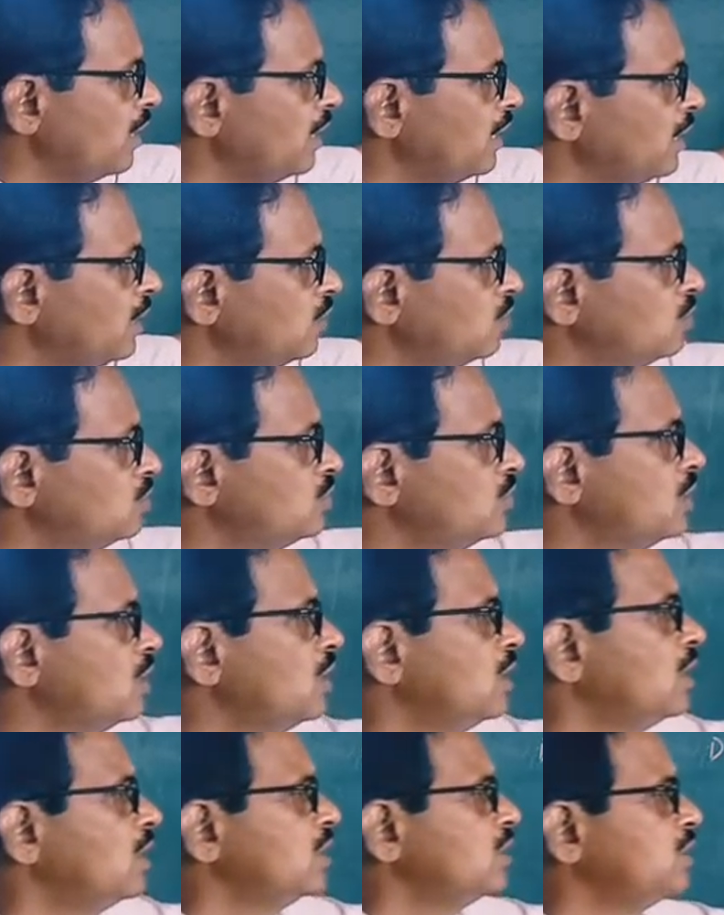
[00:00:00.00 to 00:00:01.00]
it gives
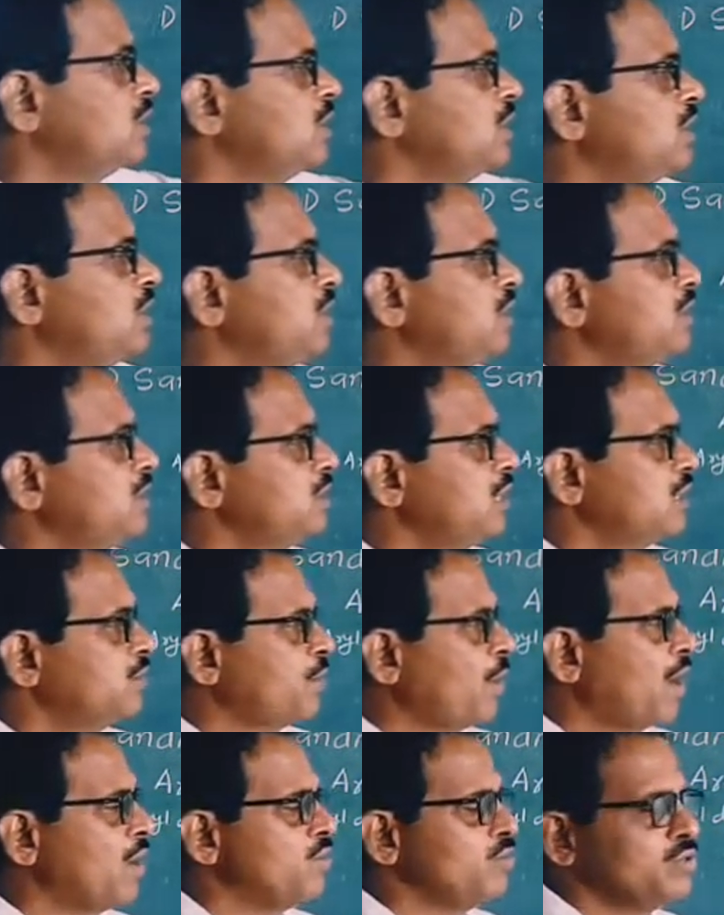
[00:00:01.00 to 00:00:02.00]

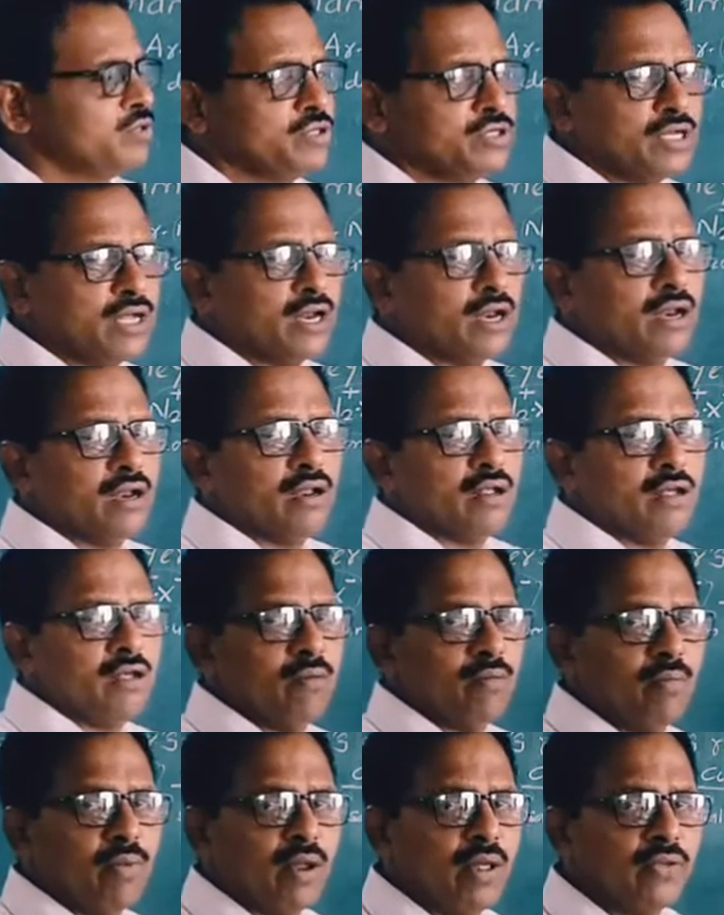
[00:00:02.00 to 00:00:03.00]
C6H5Cl
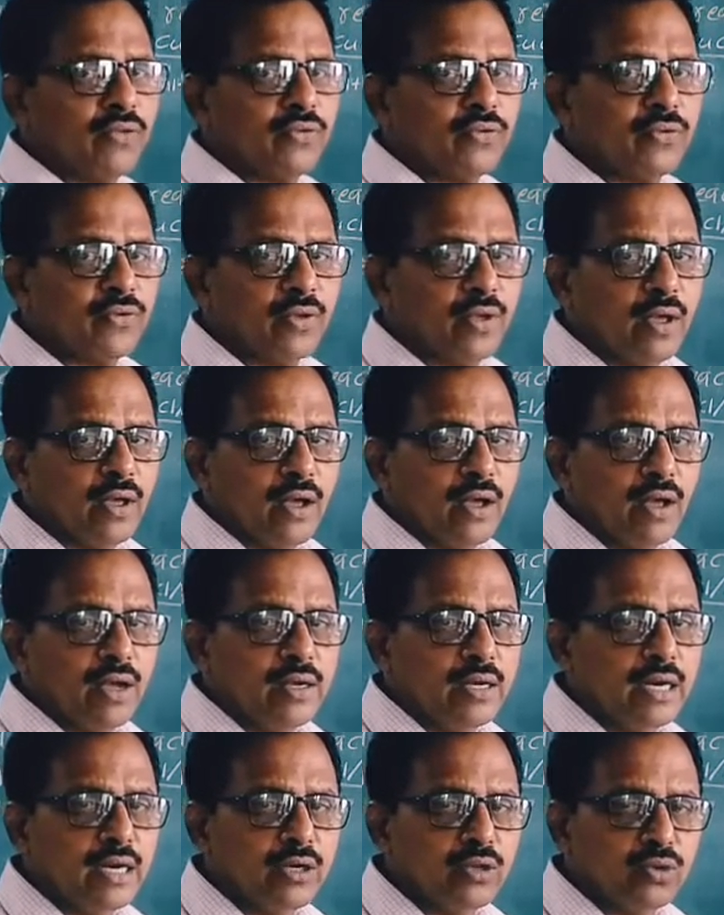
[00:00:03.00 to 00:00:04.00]
plus
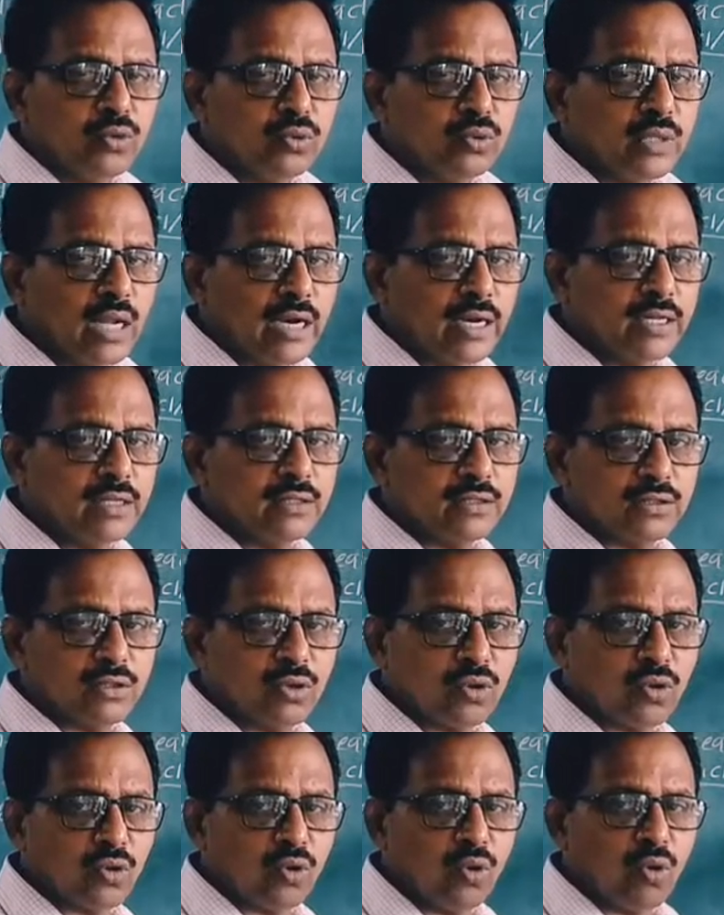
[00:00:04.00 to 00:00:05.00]
N2, that is
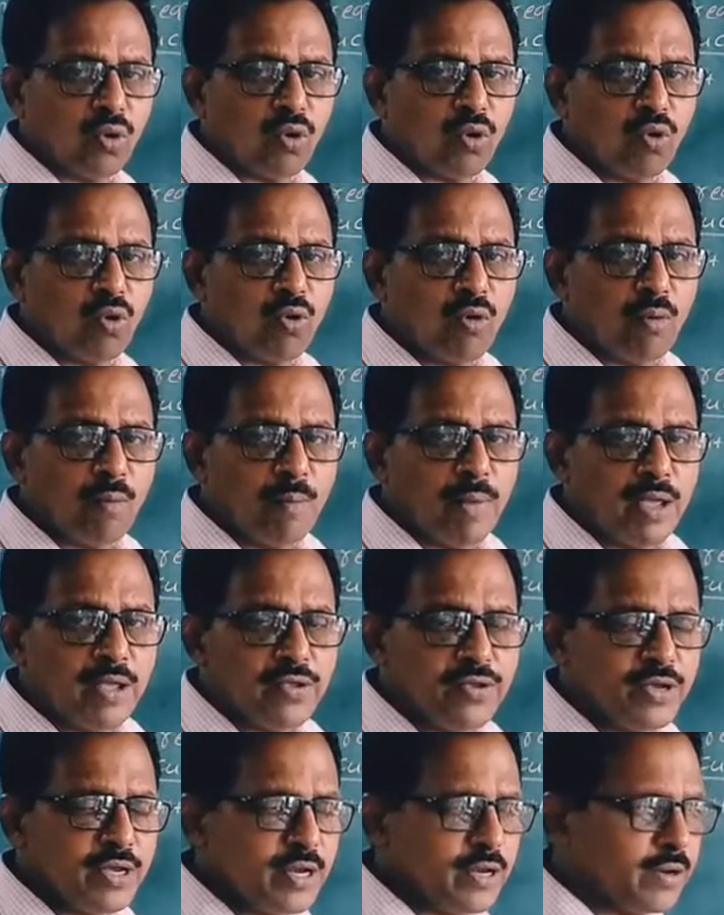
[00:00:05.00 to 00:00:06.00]

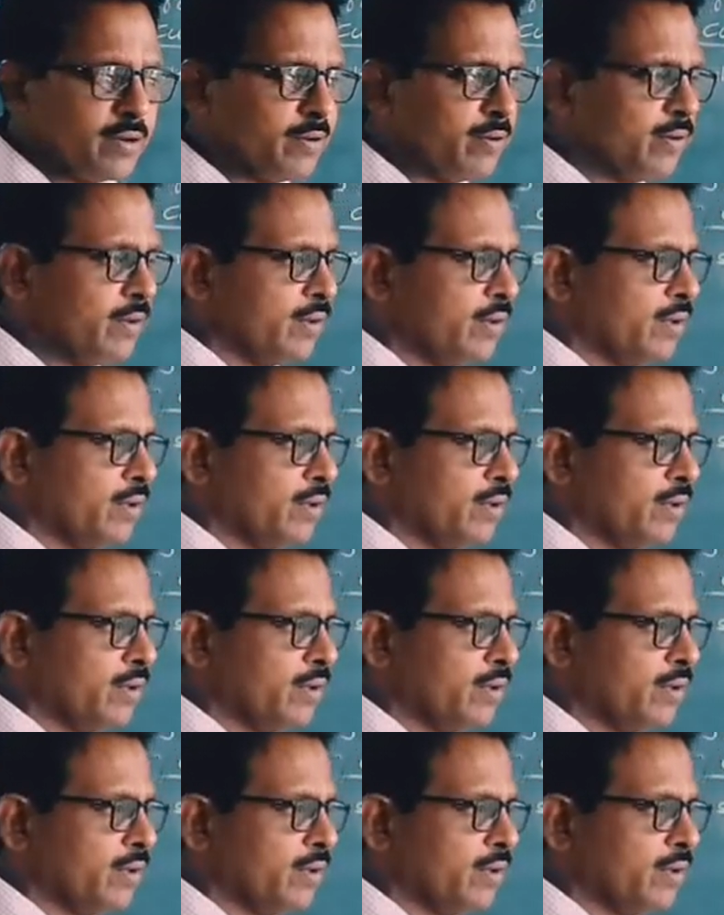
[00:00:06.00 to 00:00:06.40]
chlorobenzene.